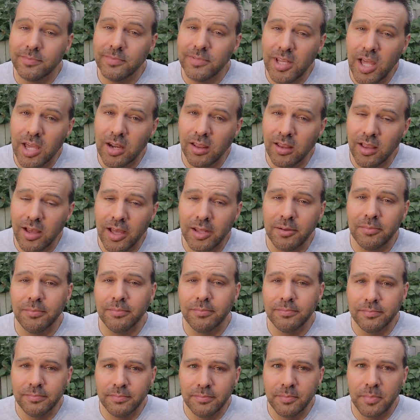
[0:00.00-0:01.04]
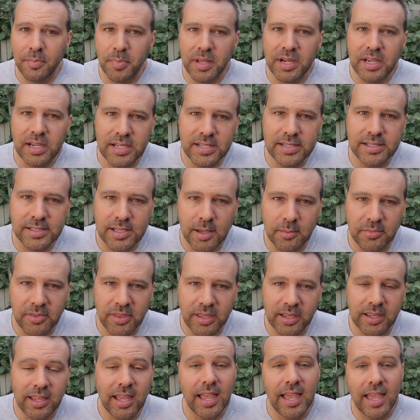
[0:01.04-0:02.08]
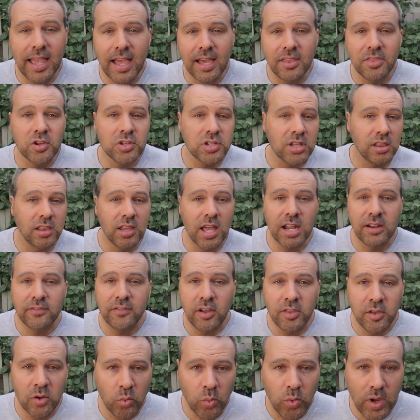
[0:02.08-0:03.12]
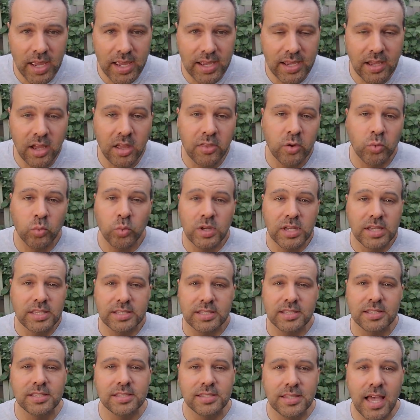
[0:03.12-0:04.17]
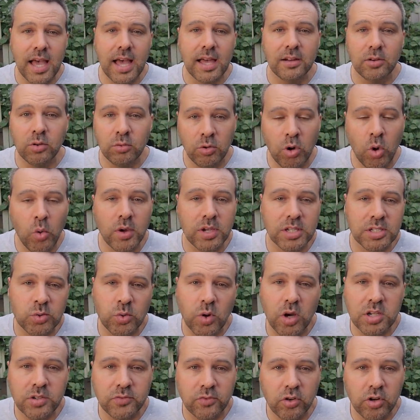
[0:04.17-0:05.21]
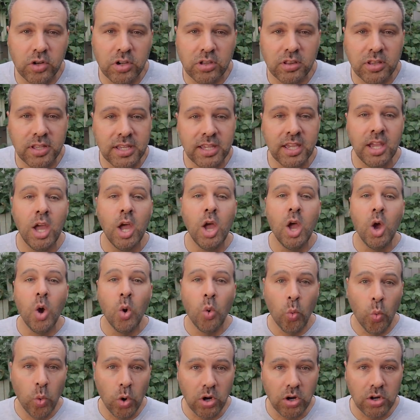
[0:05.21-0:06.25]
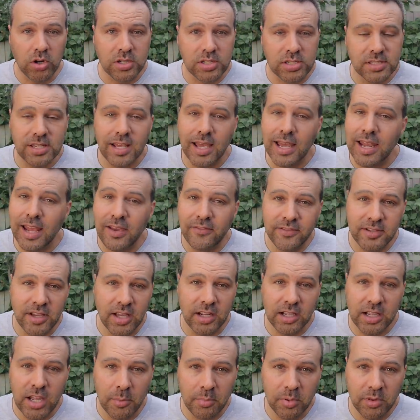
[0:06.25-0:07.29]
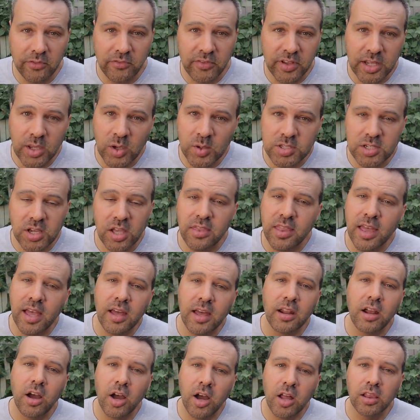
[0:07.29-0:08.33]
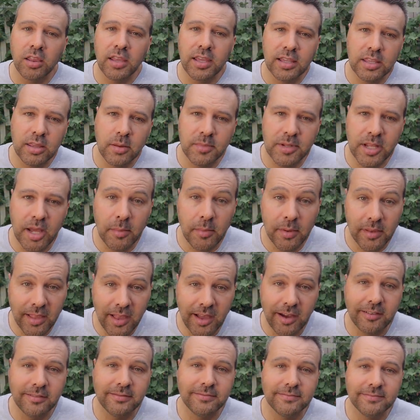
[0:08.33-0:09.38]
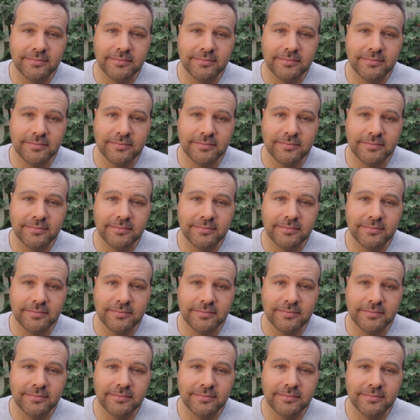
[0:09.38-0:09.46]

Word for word: Not a lot, but it is something. And there's a lot of other way, other reasons that growing squash vertically works. And I've done a couple of videos on that. I'll link them down below.